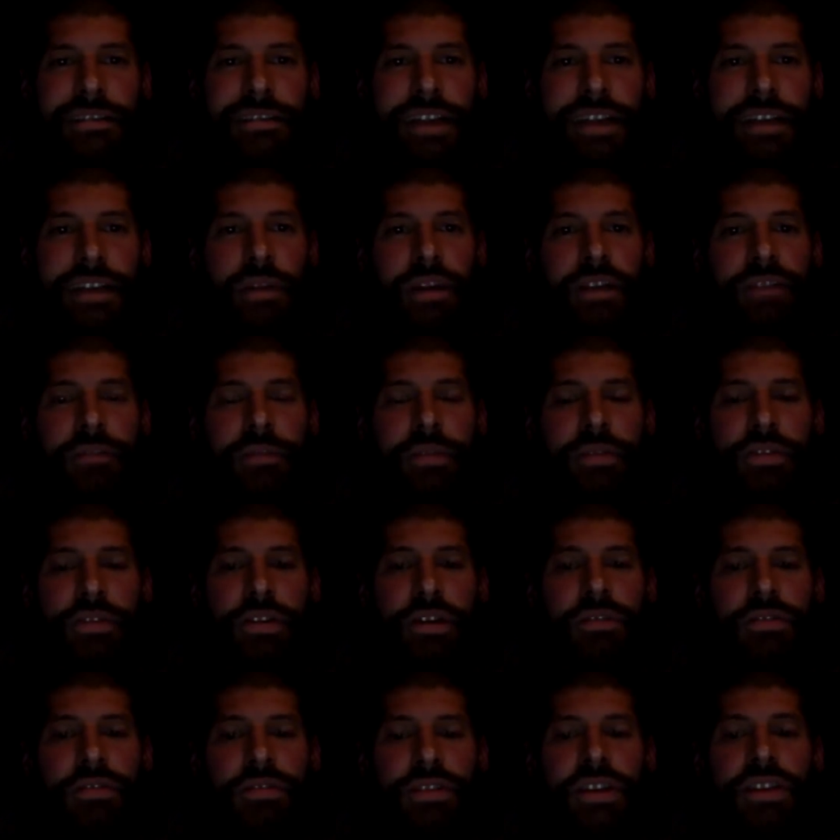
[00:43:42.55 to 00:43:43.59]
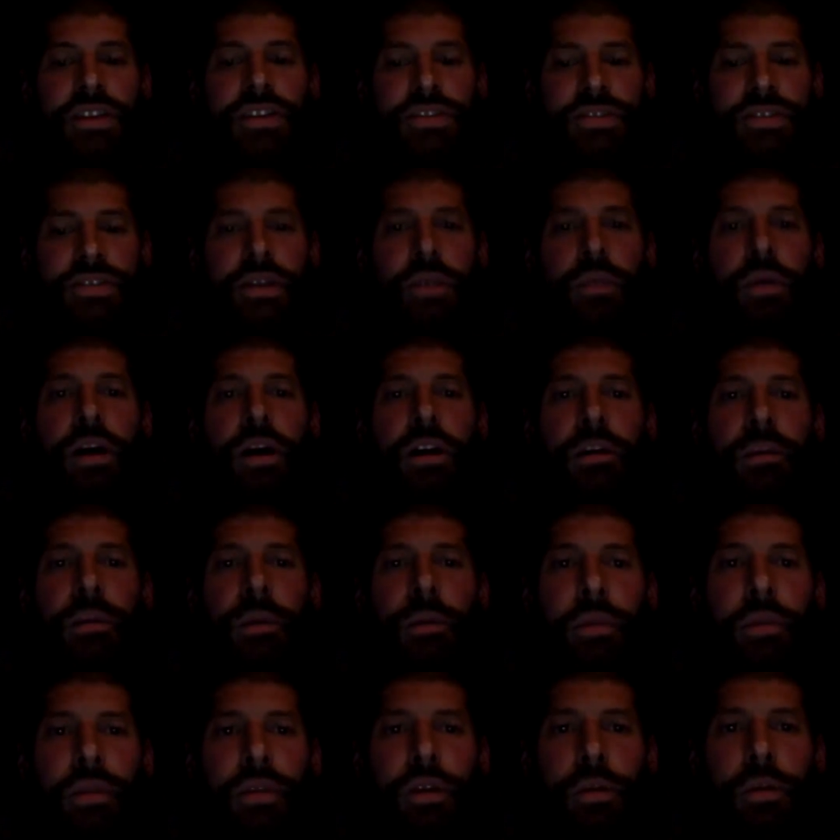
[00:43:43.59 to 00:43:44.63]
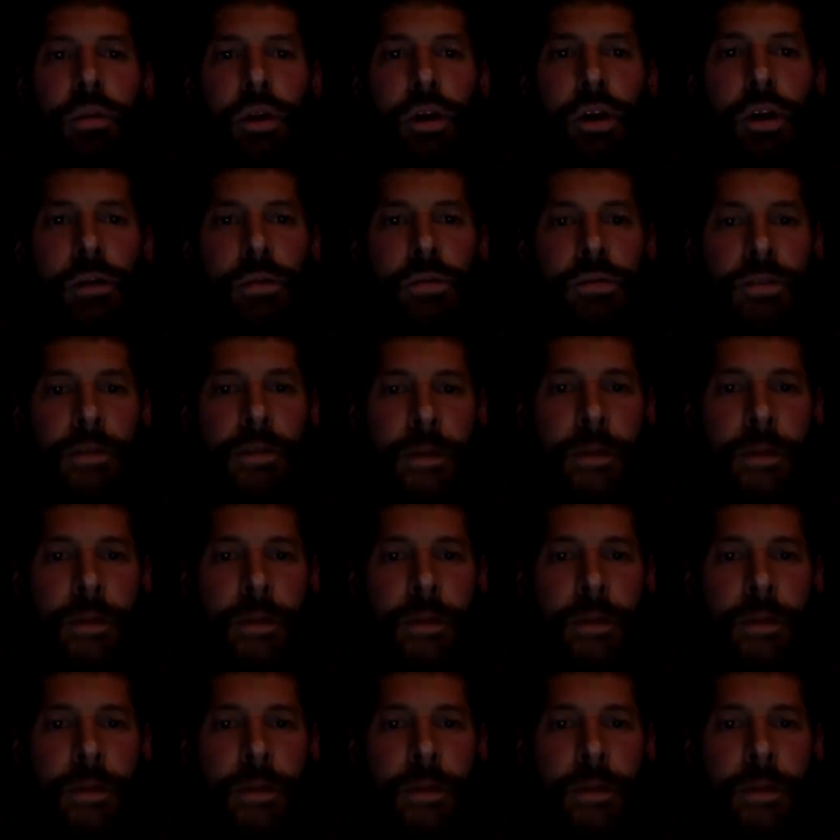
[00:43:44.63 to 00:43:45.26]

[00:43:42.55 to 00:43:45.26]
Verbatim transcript: take away from this conversation. So I welcome them with open arms.